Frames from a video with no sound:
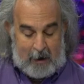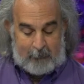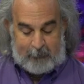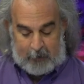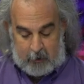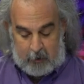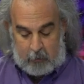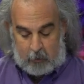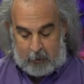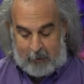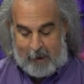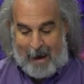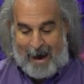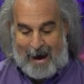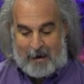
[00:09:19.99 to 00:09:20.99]
If I go to one of
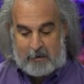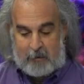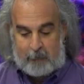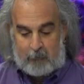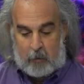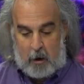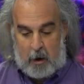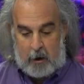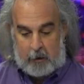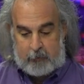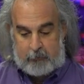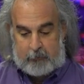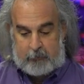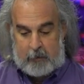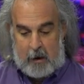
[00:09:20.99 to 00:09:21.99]
the active
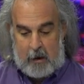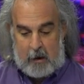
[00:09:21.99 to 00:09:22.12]
ones,